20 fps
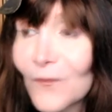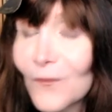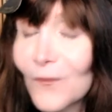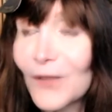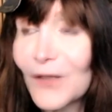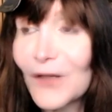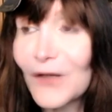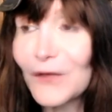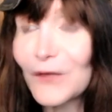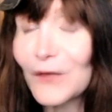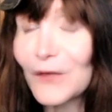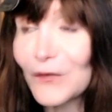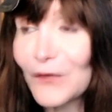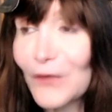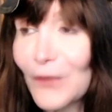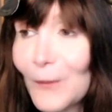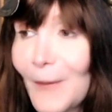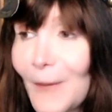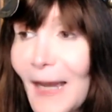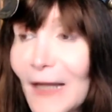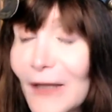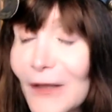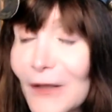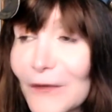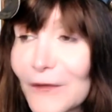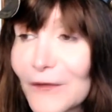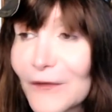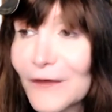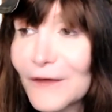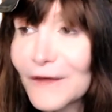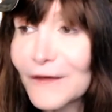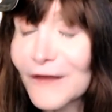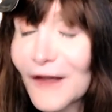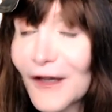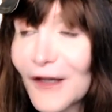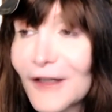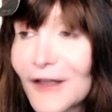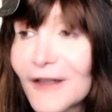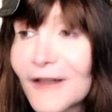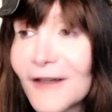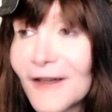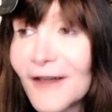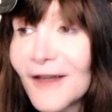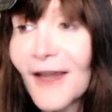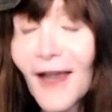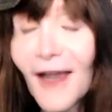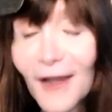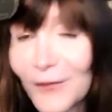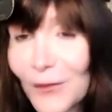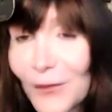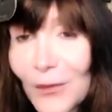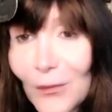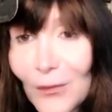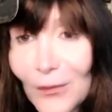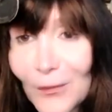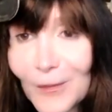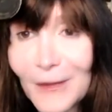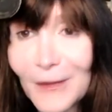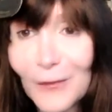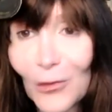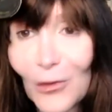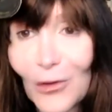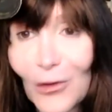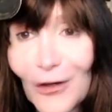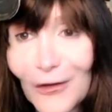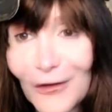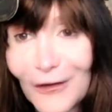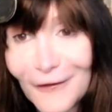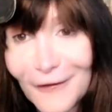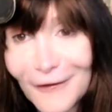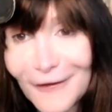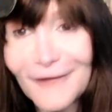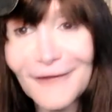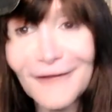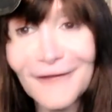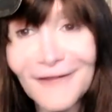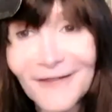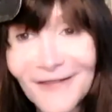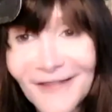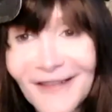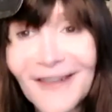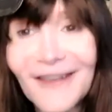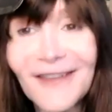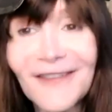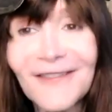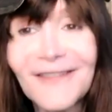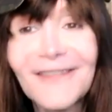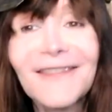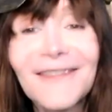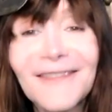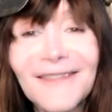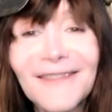because you're so balanced, it's like, and there will be more, you can, you know.